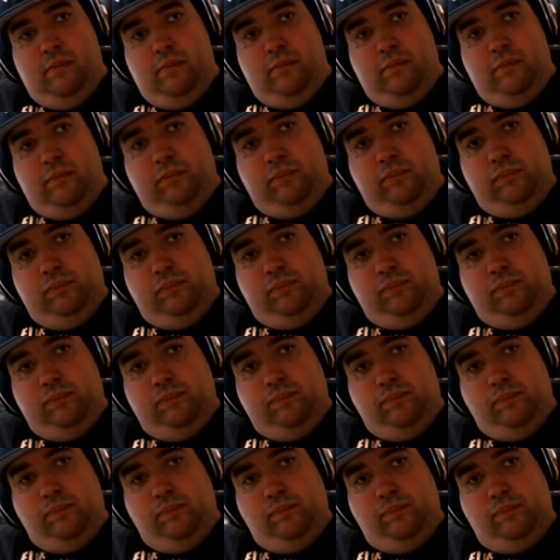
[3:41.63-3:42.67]

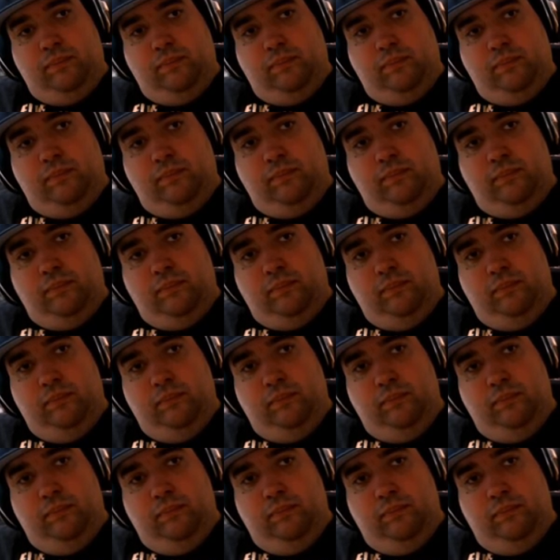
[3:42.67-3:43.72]

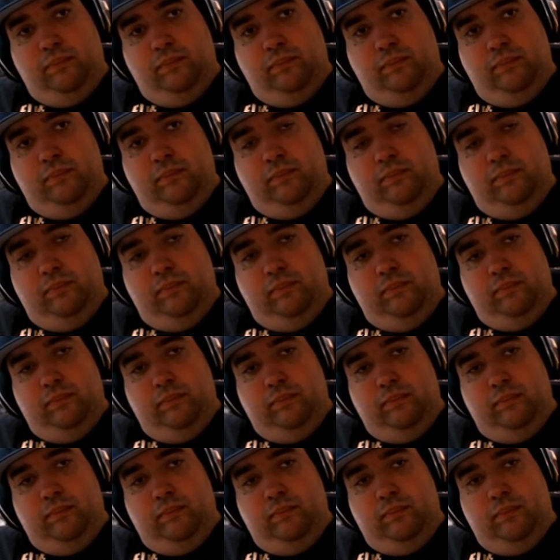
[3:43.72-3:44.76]

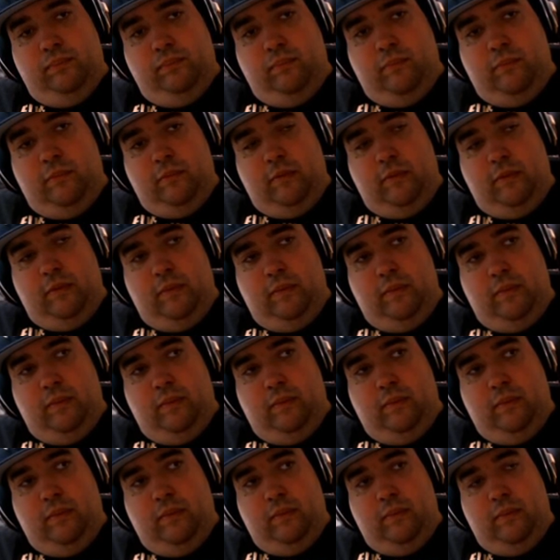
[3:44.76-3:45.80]

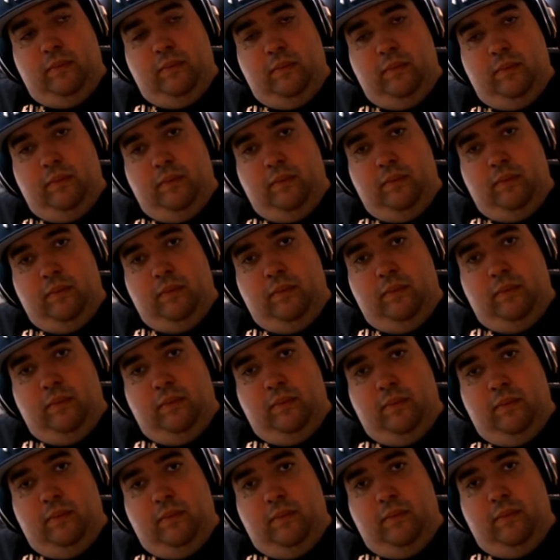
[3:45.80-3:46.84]

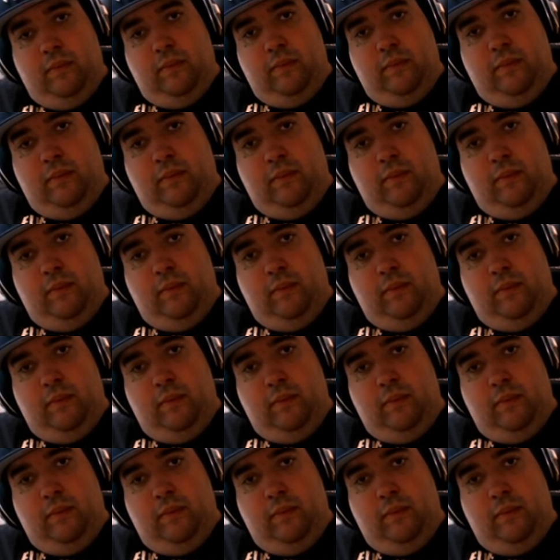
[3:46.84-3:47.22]
[no speech]